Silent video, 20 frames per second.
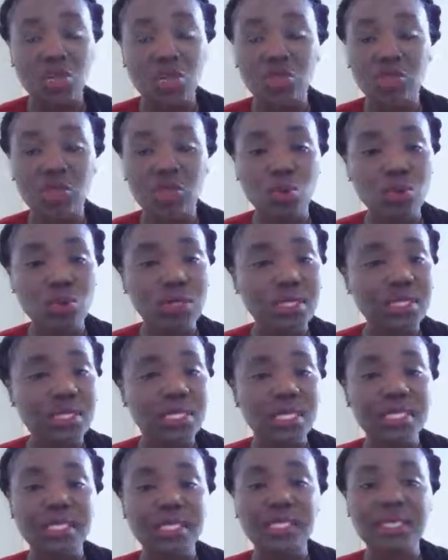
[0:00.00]
Don't
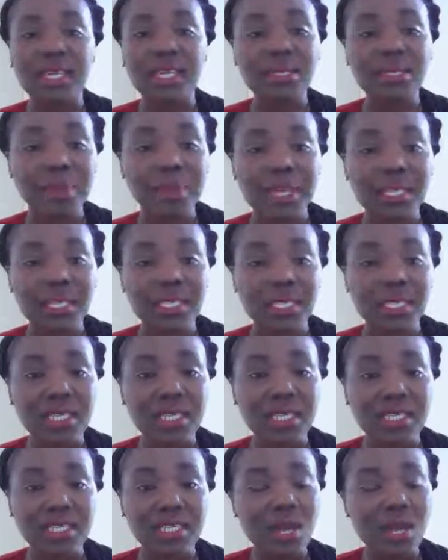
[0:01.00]
just send
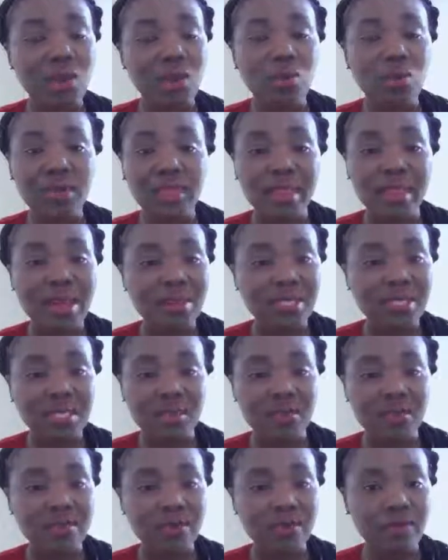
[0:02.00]
patients without
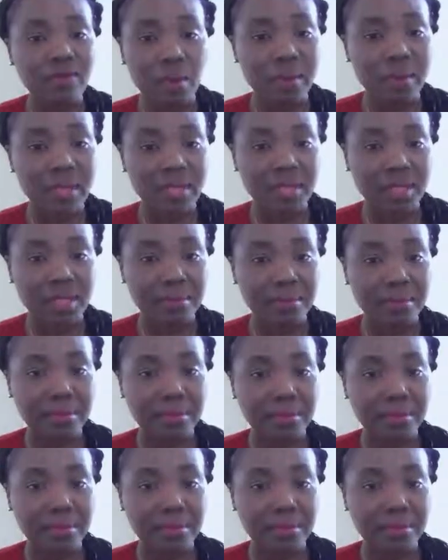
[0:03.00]
informing them.